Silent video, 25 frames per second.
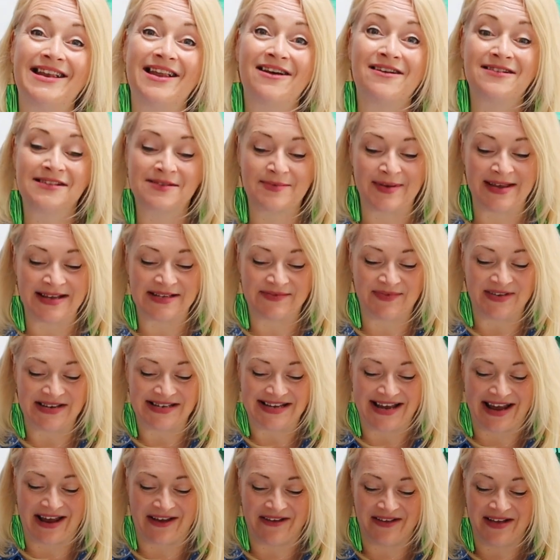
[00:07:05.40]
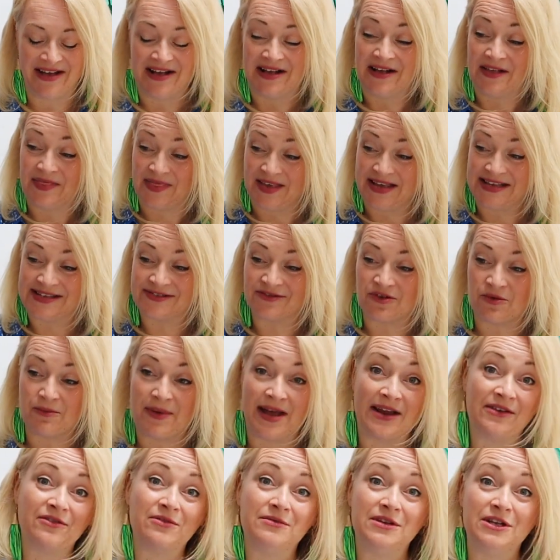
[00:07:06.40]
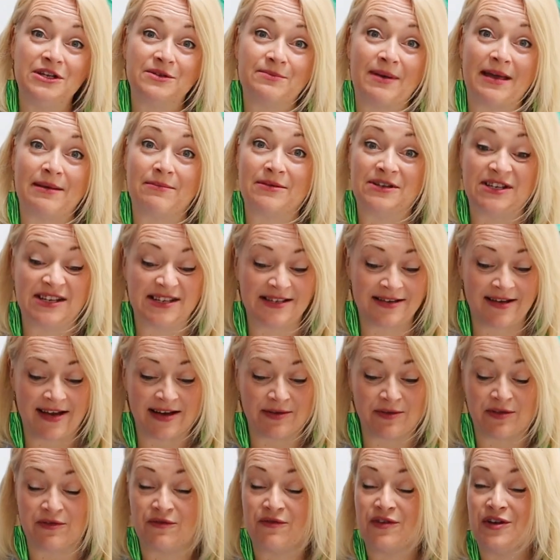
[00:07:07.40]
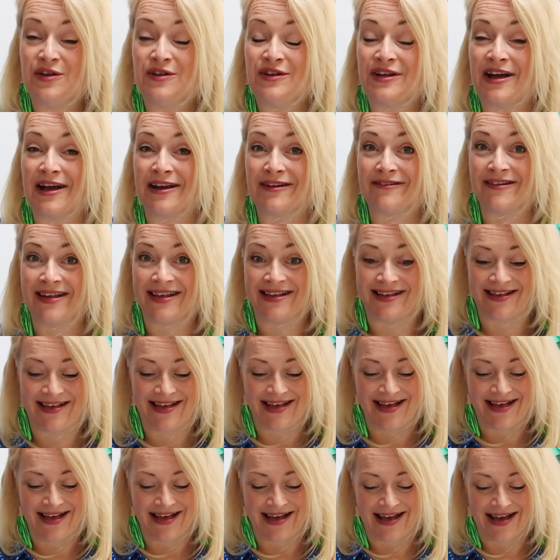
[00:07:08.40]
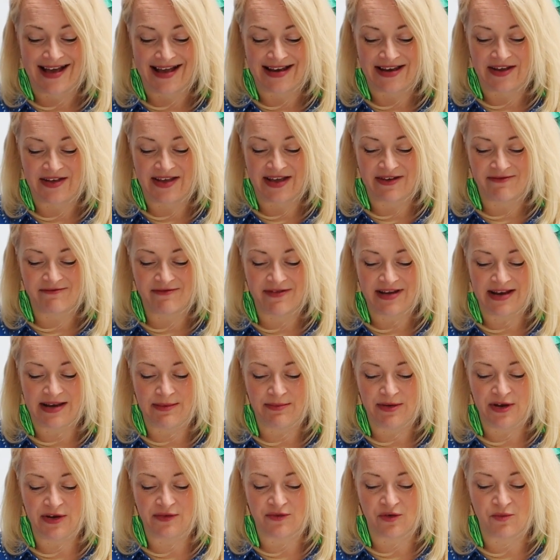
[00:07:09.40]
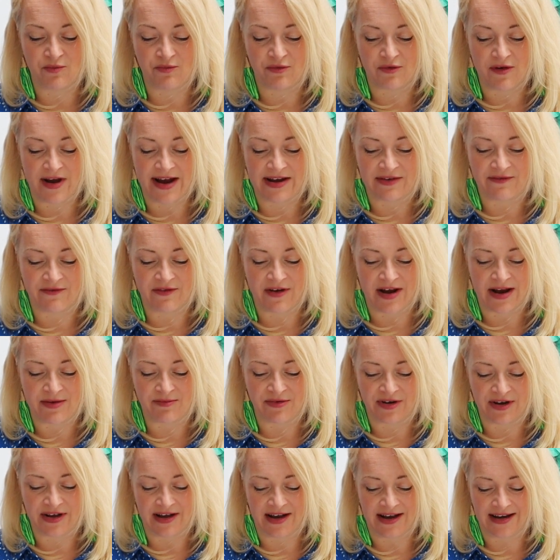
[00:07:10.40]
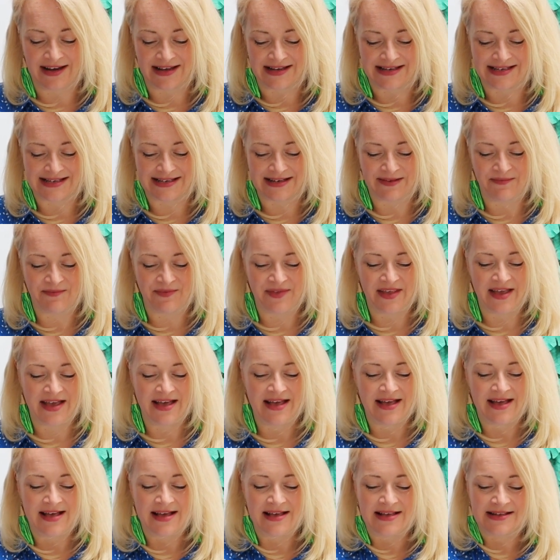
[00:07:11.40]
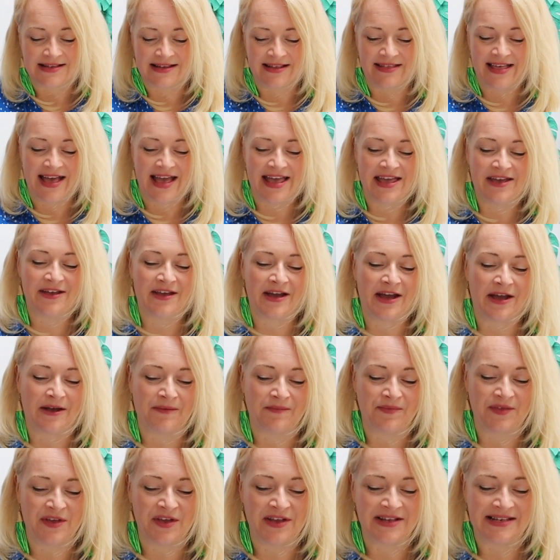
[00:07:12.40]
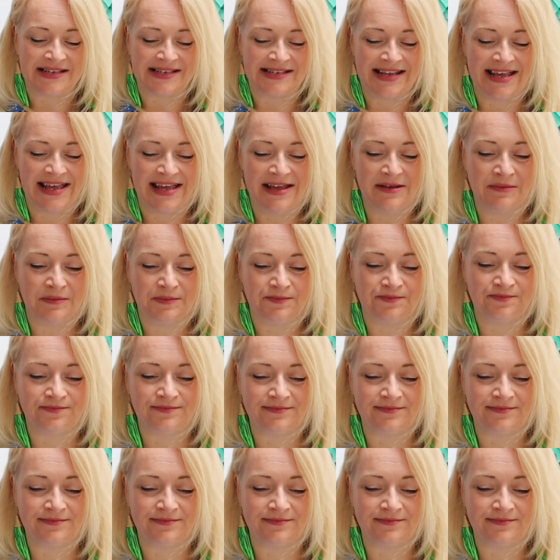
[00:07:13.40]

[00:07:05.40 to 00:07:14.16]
in last week's video, these are all made from newspaper just dyed with food colouring, and you can get really beautiful, bright, vibrant colours. So there you go. You can see